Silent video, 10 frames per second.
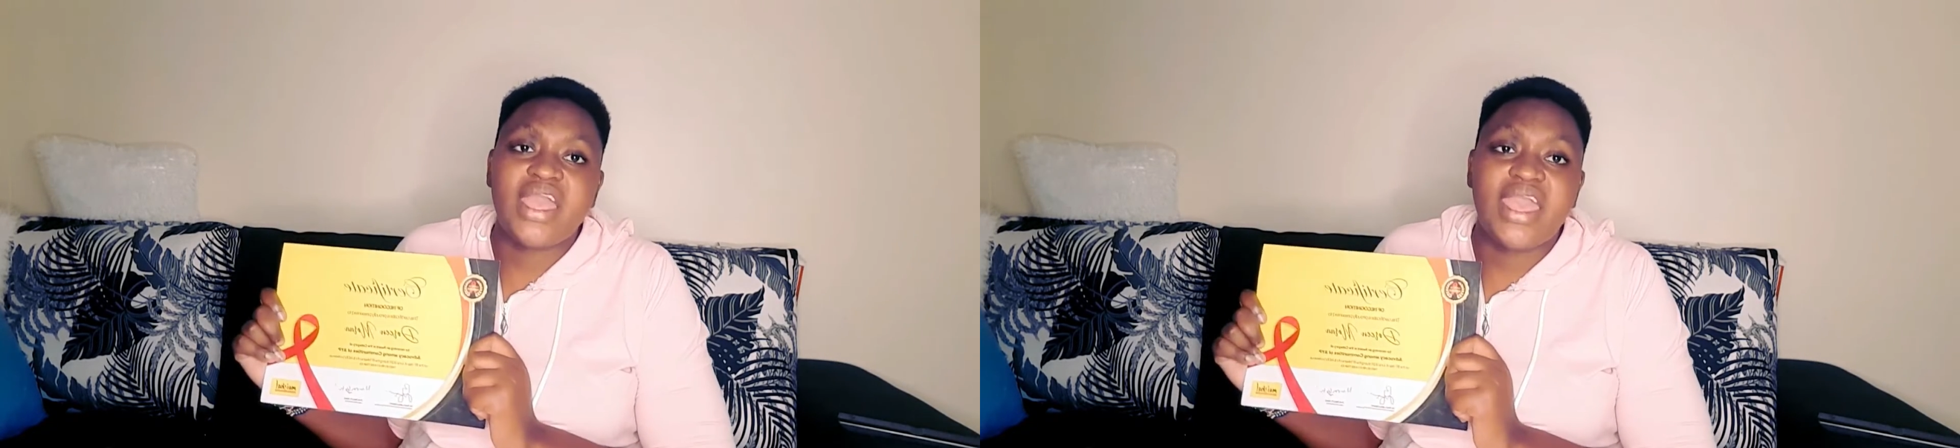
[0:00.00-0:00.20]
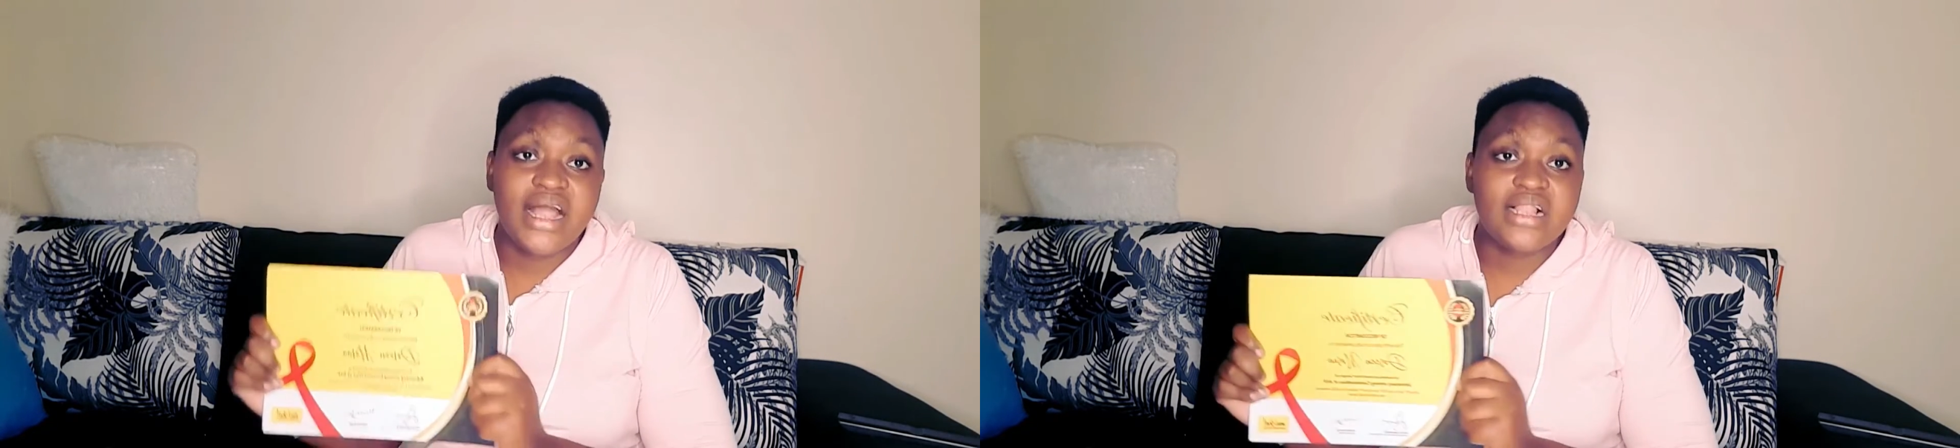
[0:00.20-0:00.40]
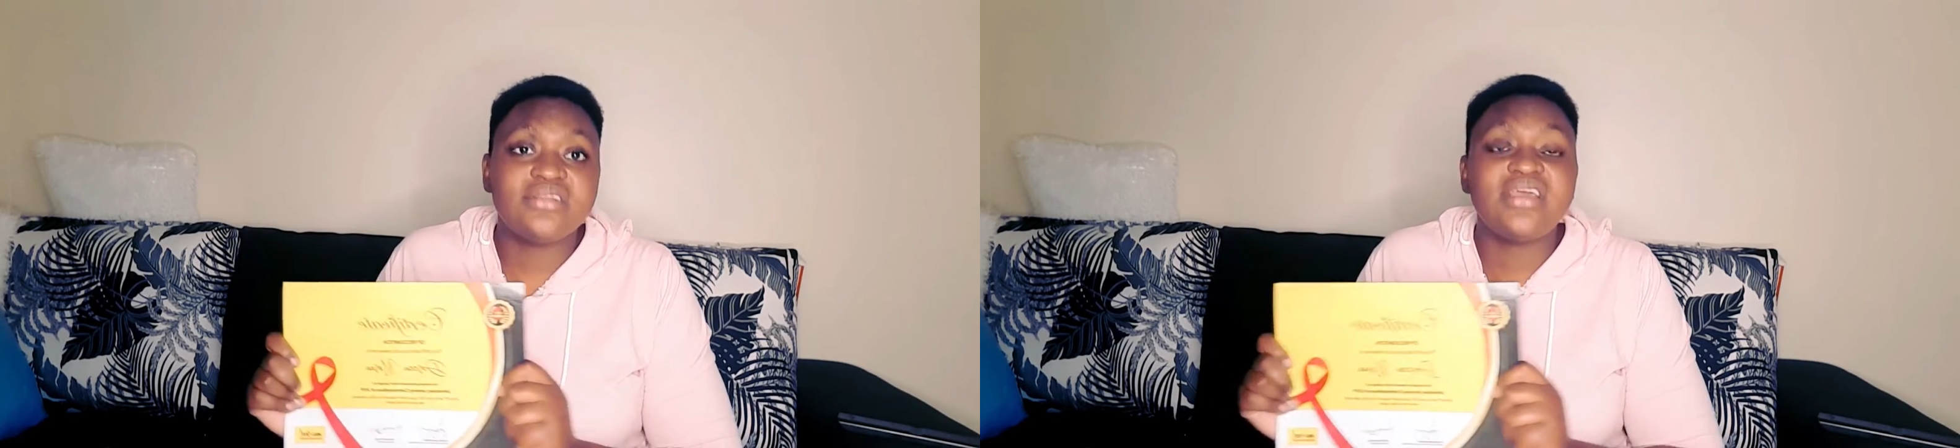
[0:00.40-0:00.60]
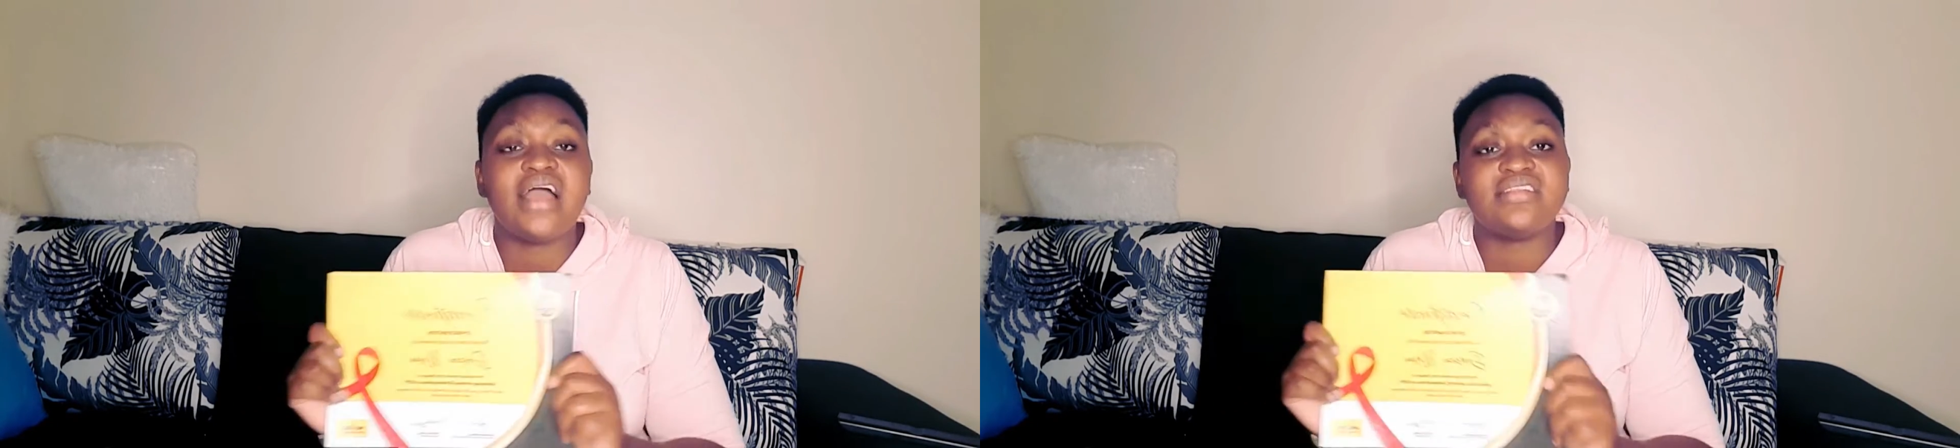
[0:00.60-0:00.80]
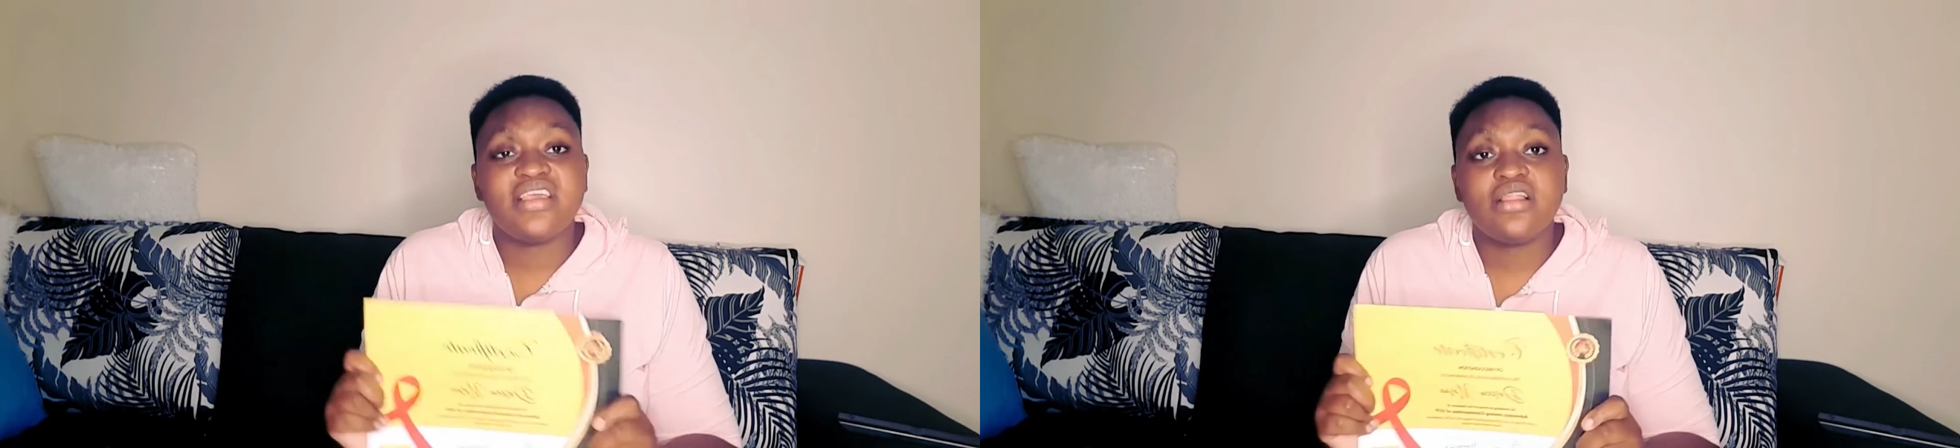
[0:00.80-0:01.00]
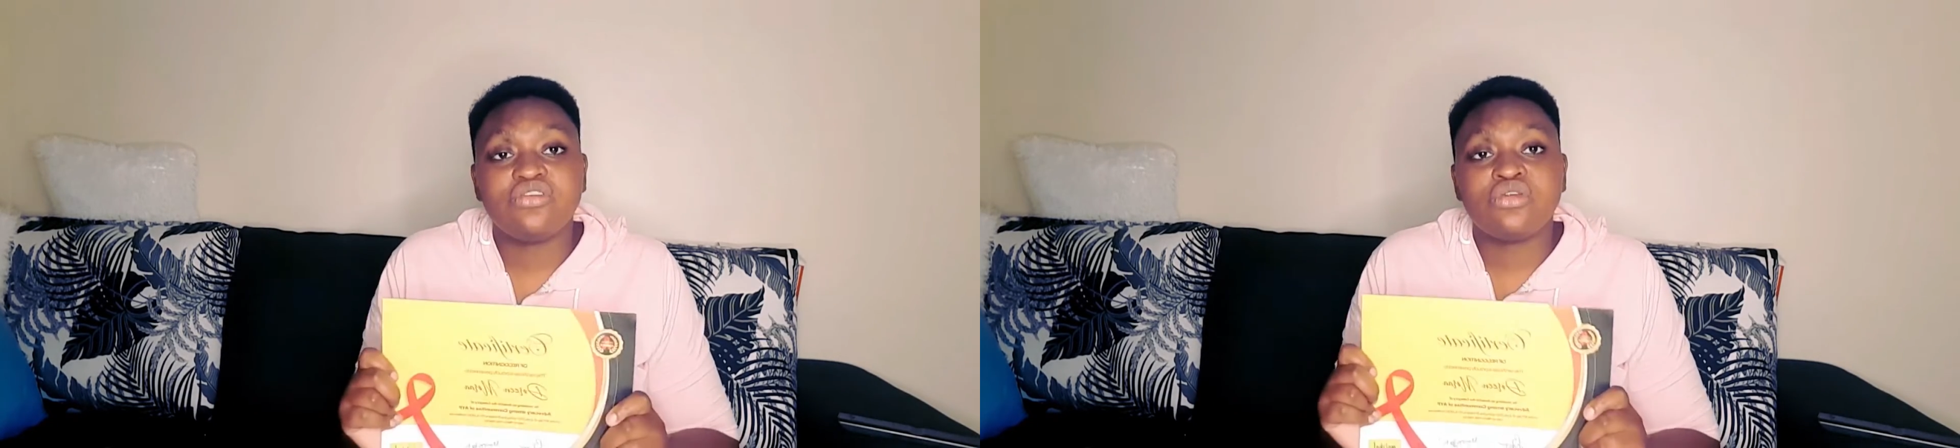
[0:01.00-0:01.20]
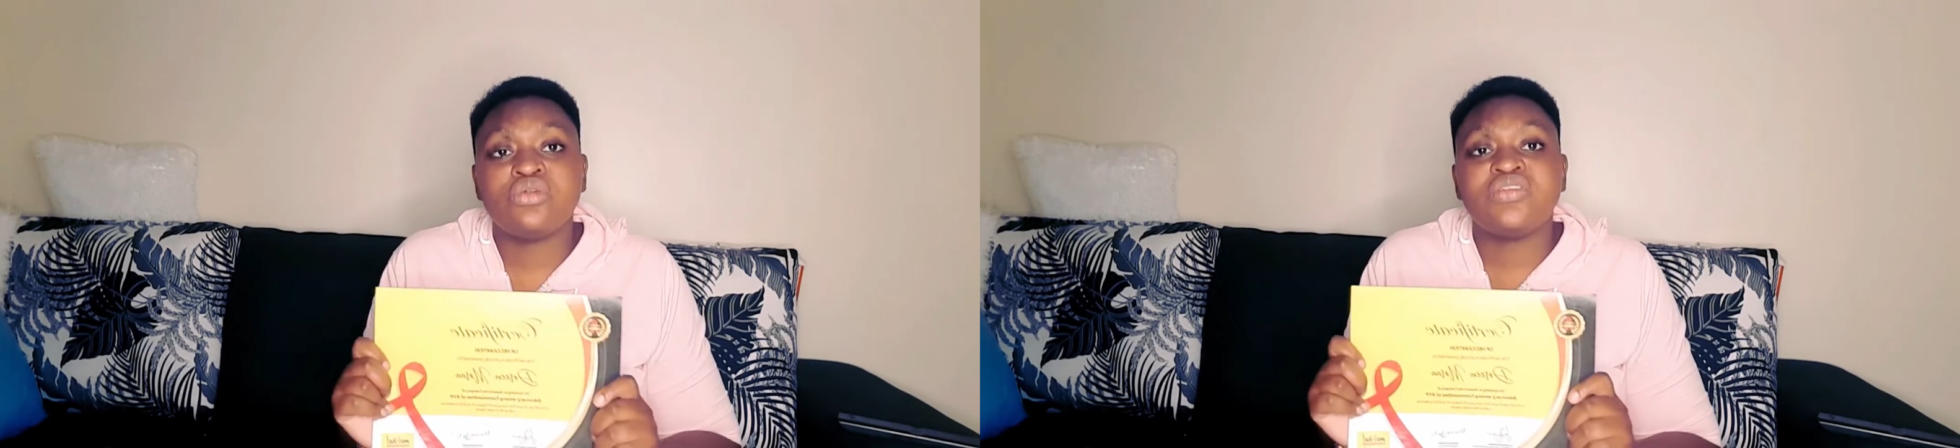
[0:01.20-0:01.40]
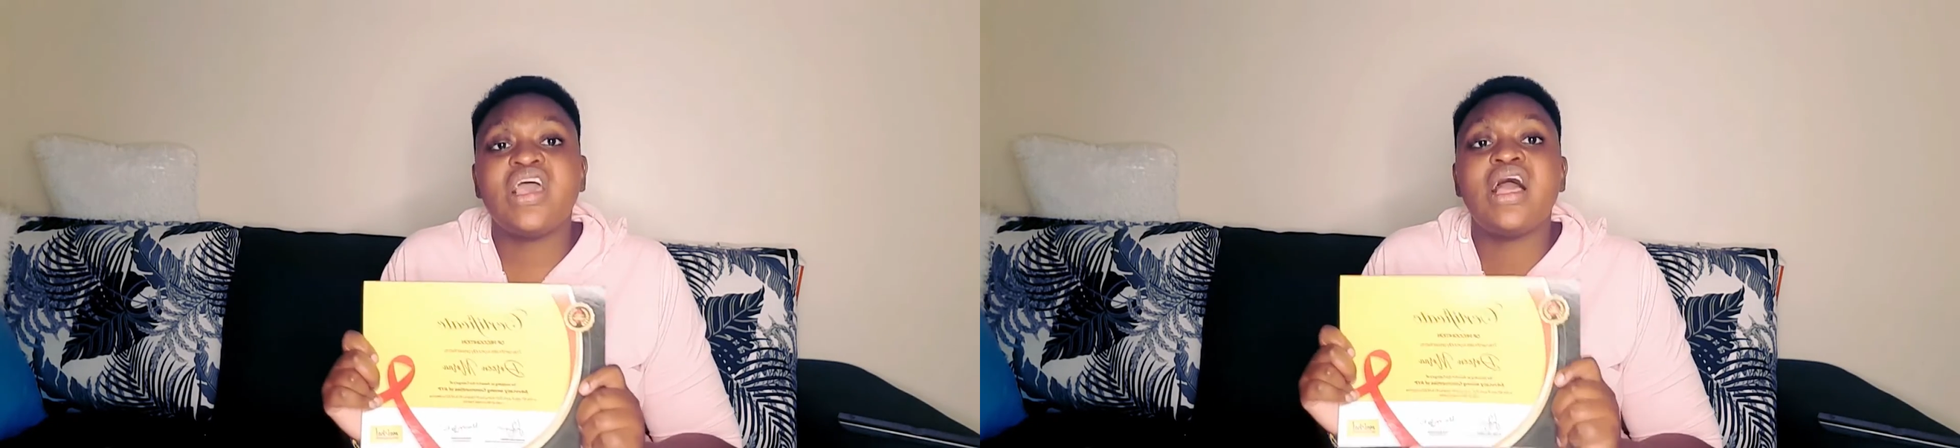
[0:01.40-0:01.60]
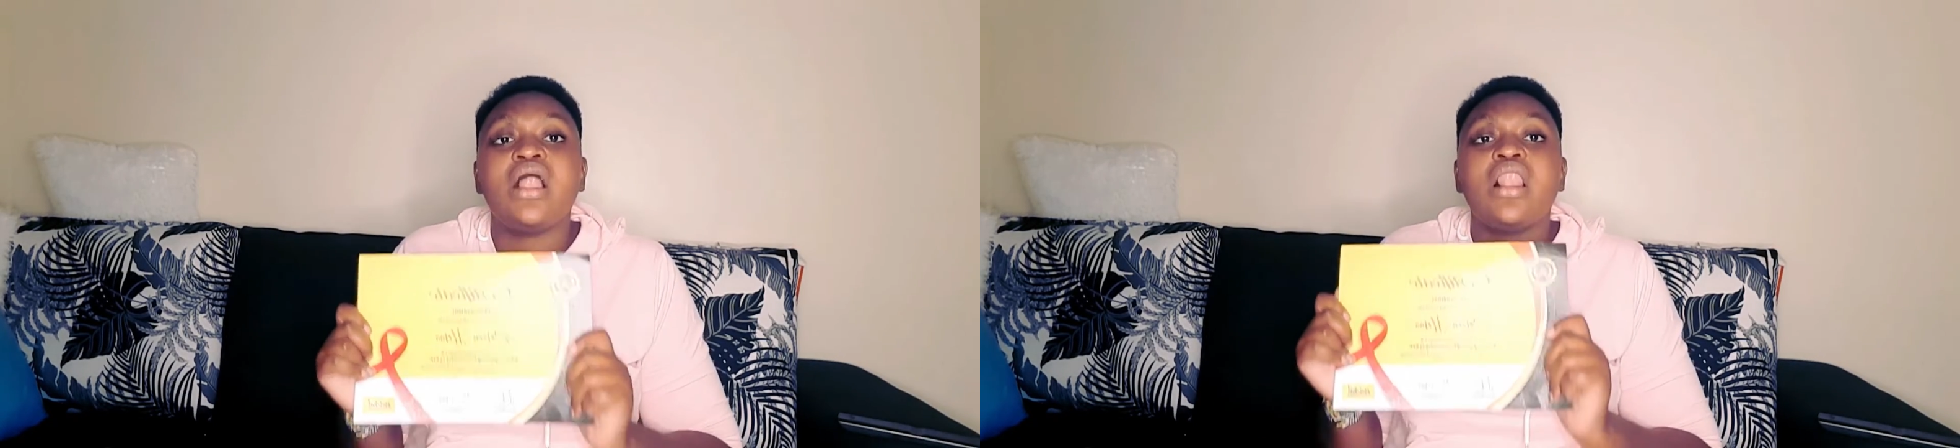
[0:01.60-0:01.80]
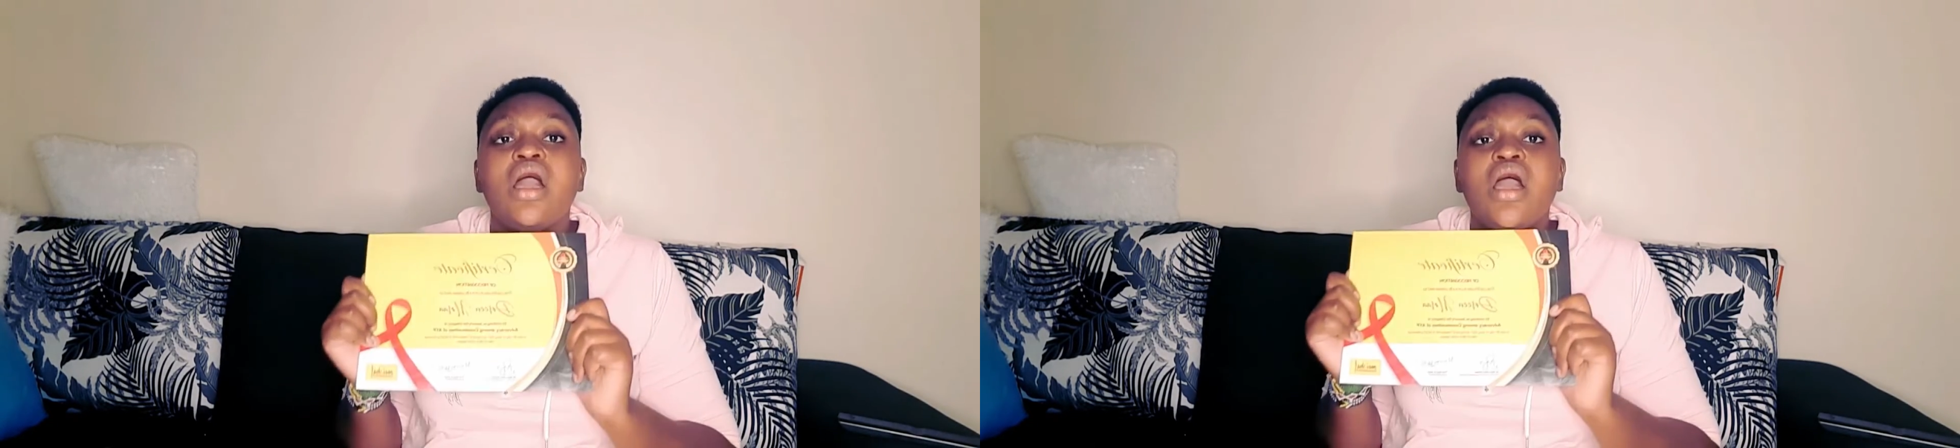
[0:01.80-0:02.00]
held at Hilton
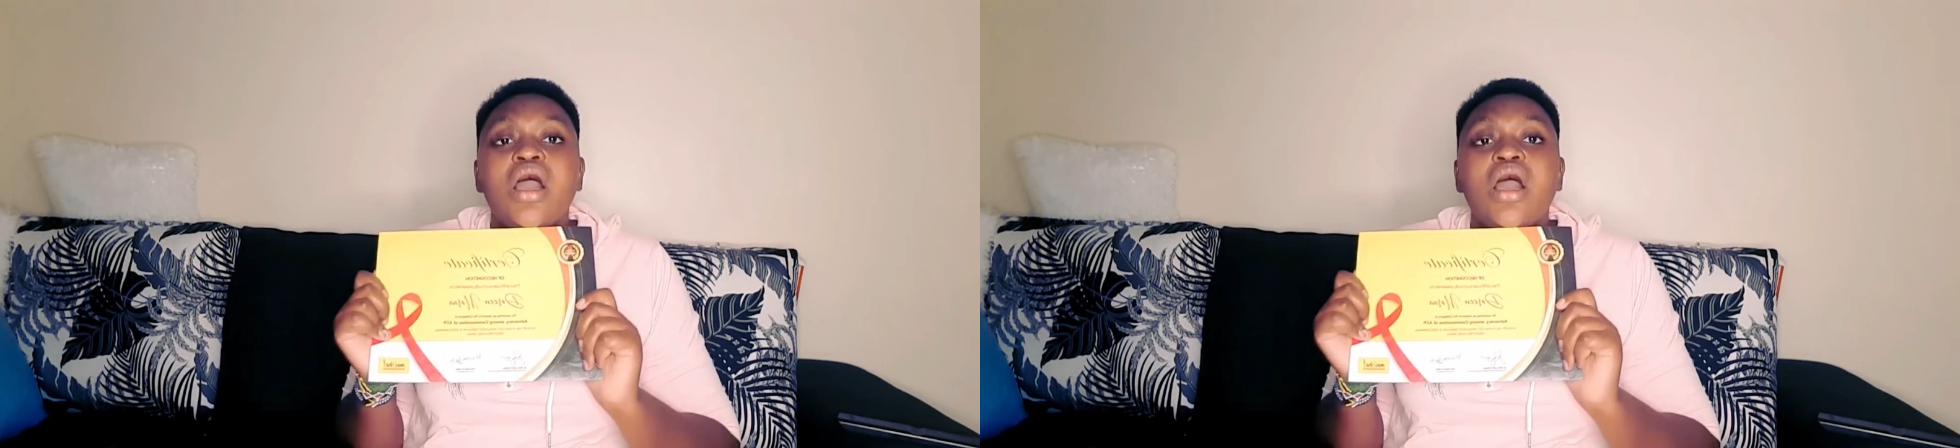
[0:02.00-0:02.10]
Hotel